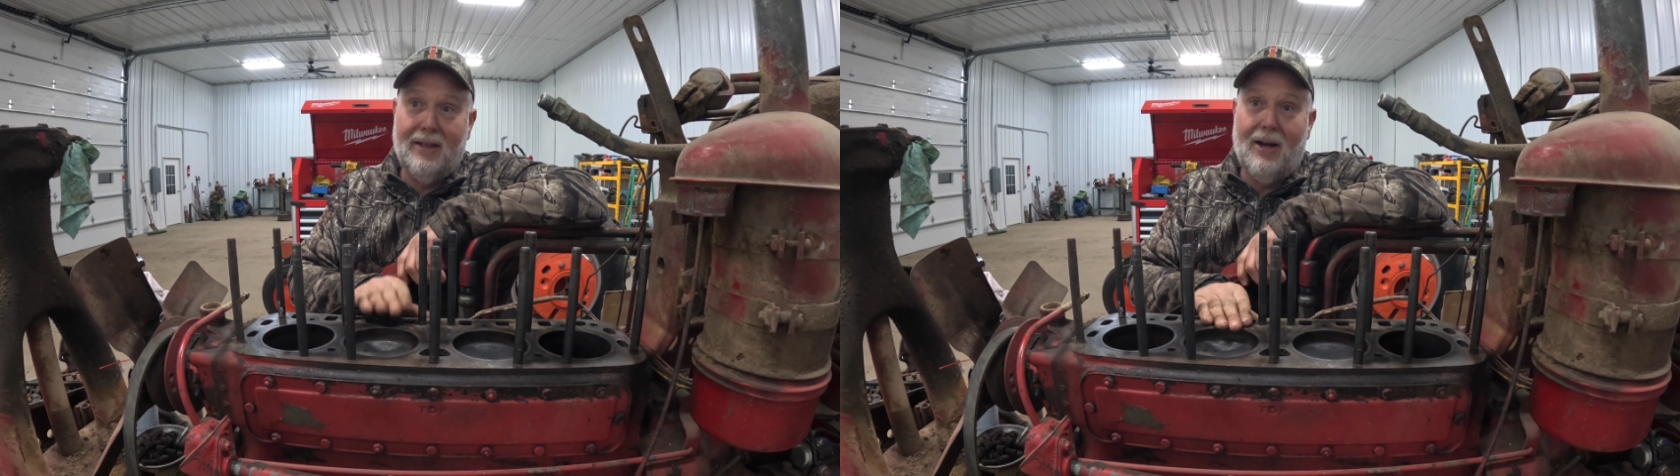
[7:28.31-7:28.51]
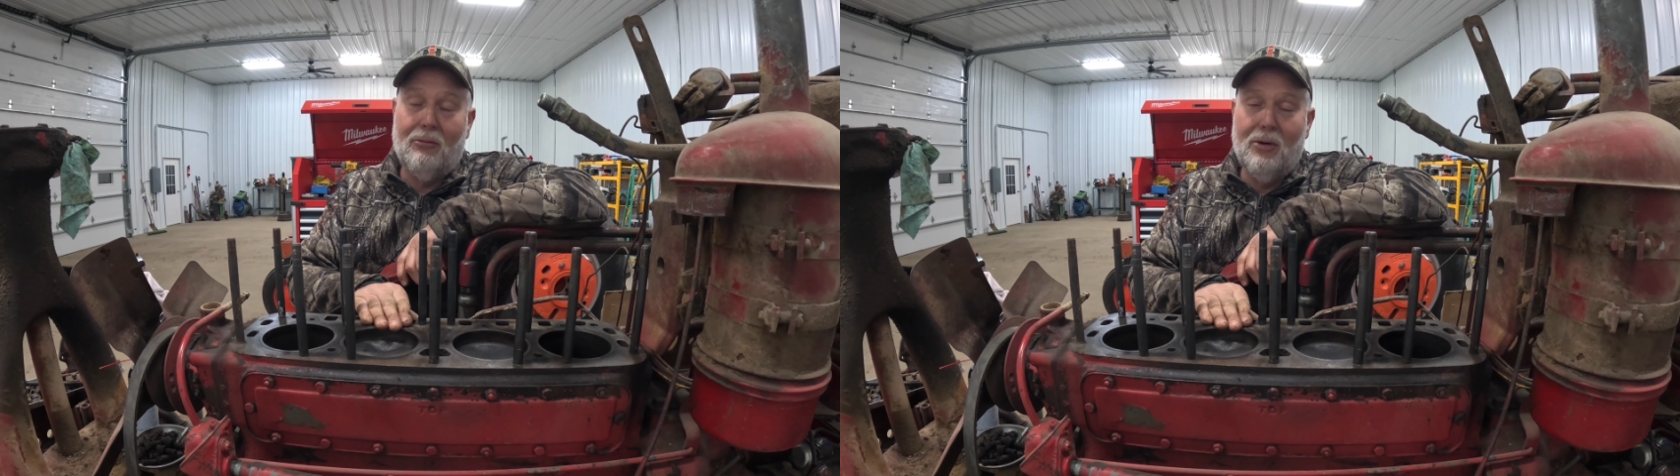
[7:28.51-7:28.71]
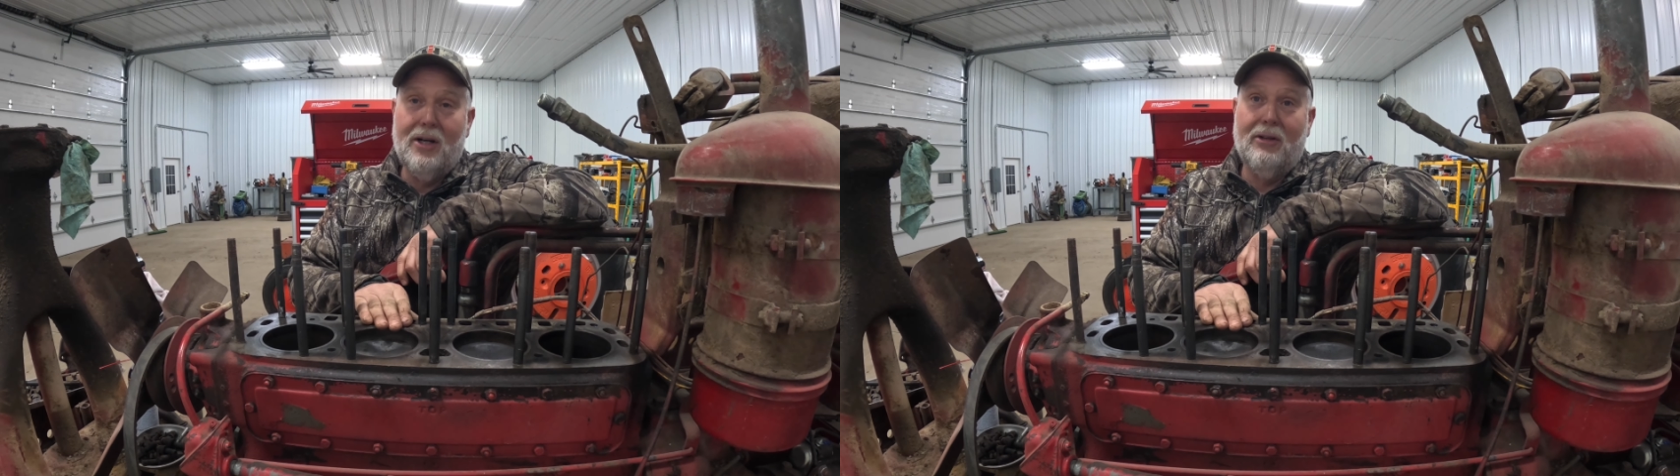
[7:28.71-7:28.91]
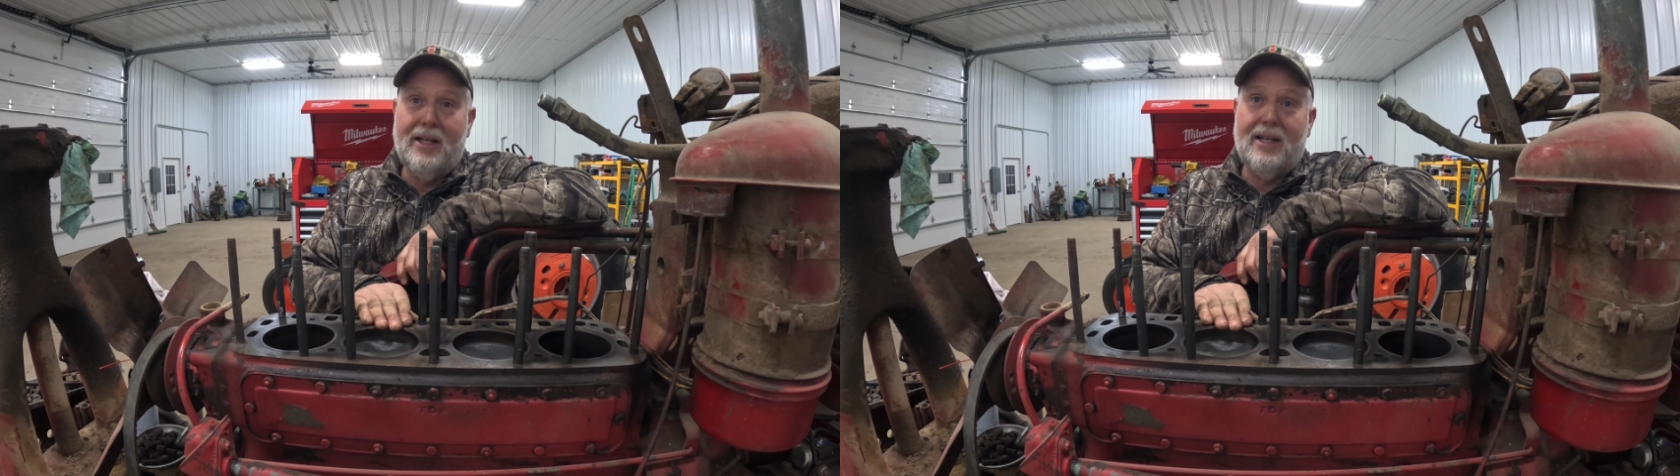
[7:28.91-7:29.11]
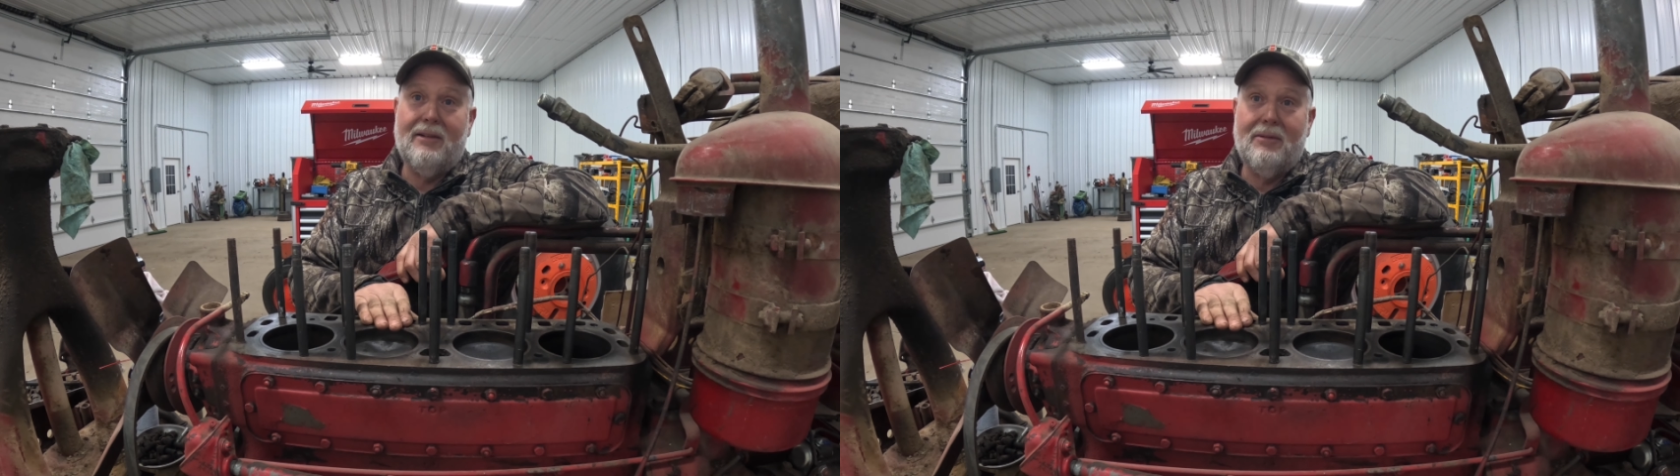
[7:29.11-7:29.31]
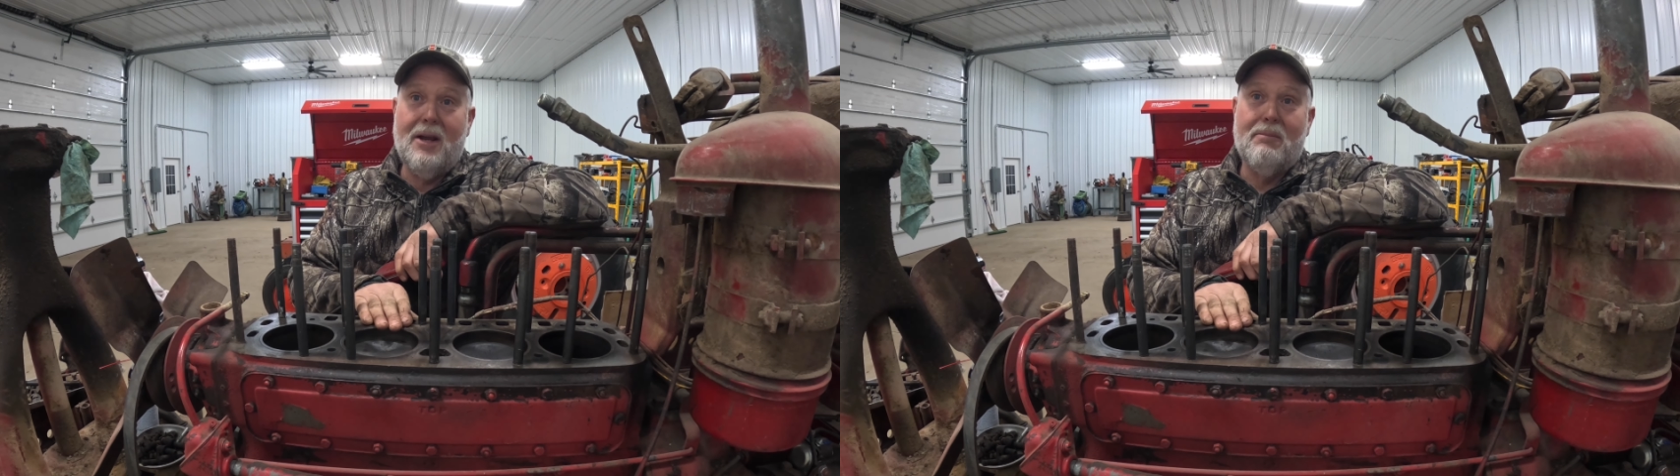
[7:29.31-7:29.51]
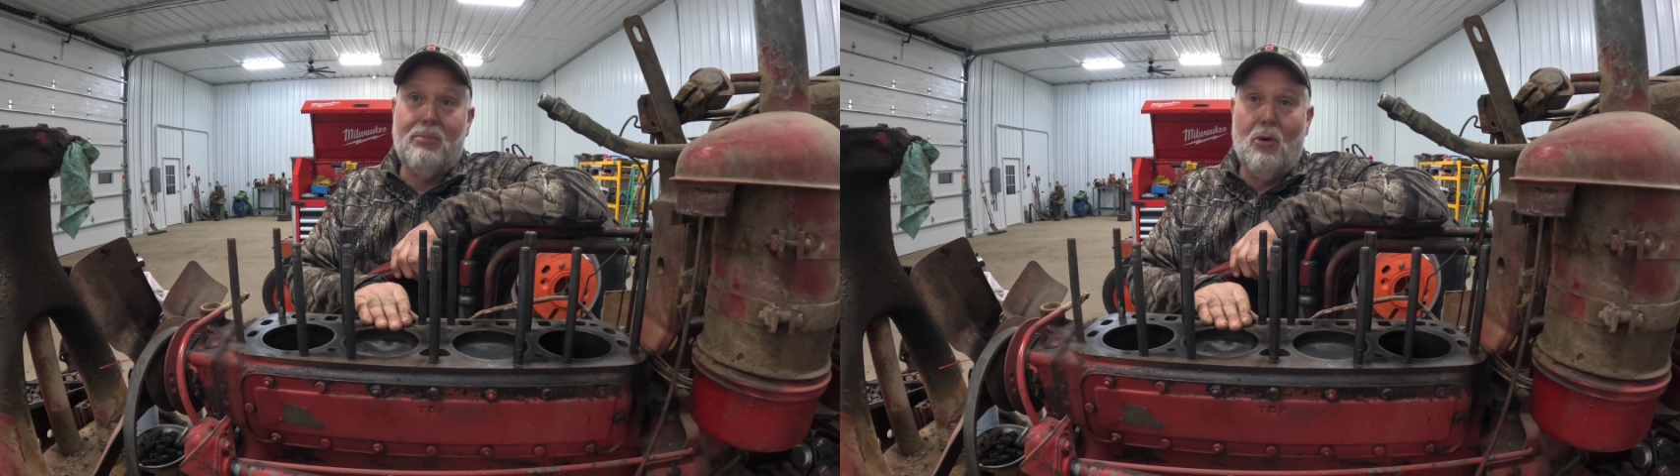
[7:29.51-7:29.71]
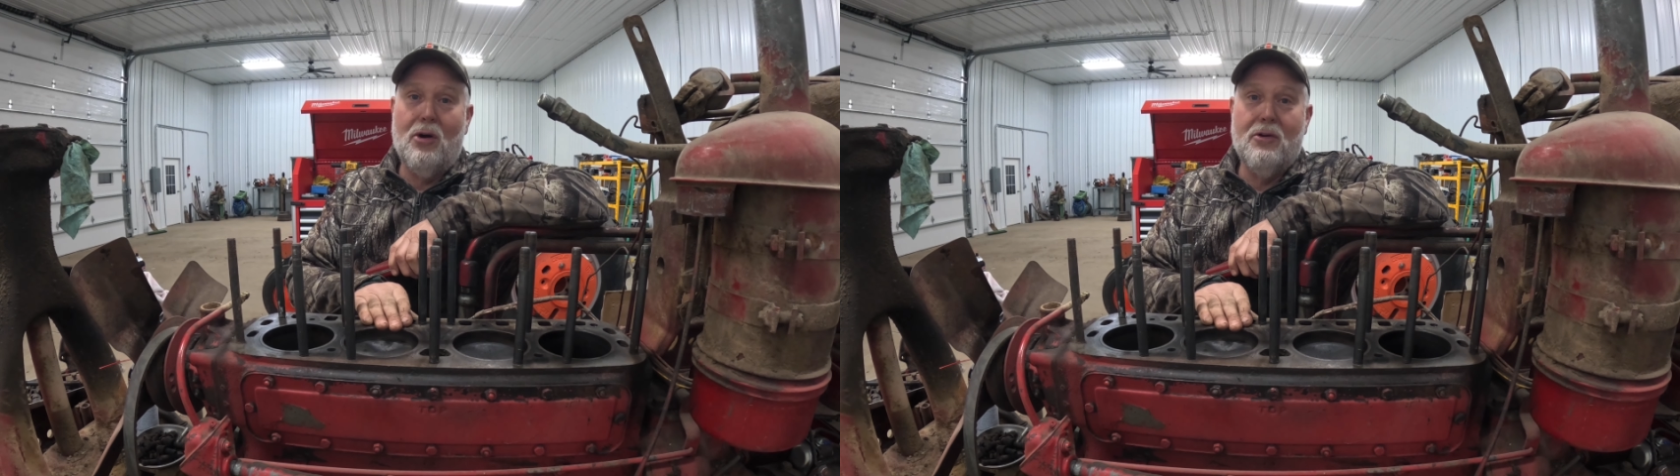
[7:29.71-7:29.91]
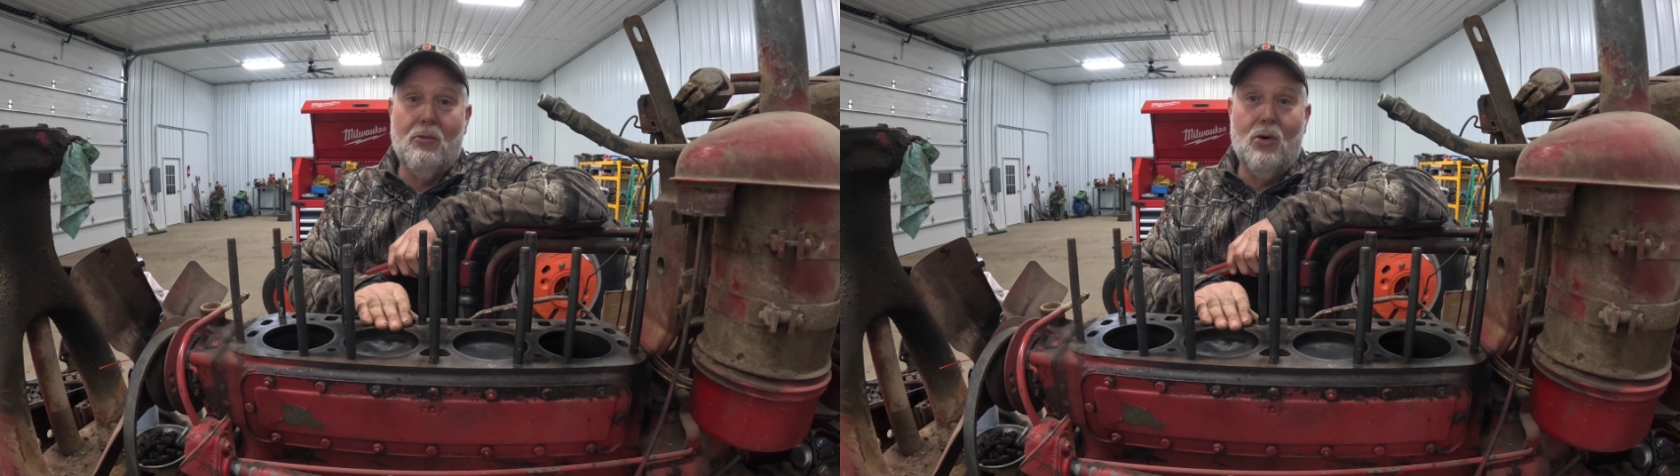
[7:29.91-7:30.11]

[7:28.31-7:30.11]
a really important